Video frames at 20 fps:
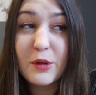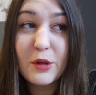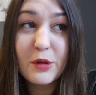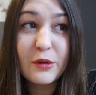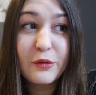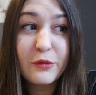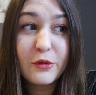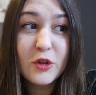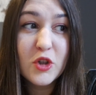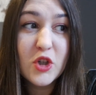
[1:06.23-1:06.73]

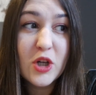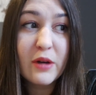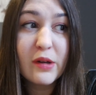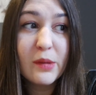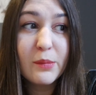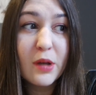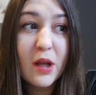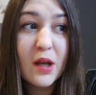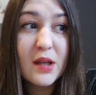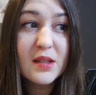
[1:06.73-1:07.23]
beautiful
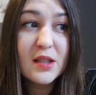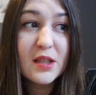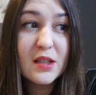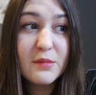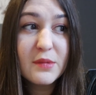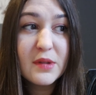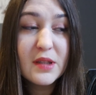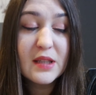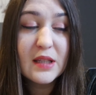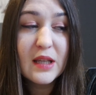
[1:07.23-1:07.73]
cherry
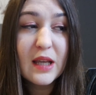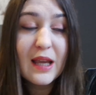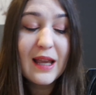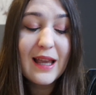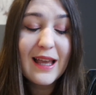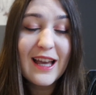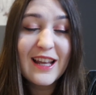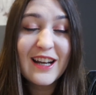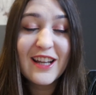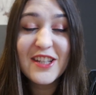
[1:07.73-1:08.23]
blossoms,
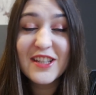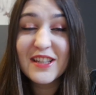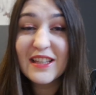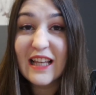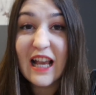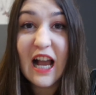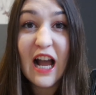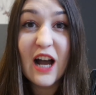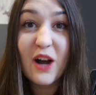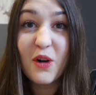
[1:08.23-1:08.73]
and I
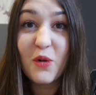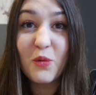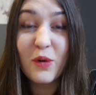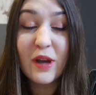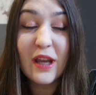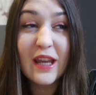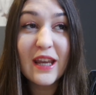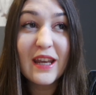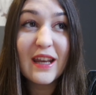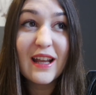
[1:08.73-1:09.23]
just can't
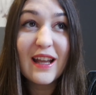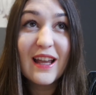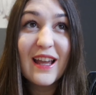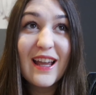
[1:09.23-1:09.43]
wait.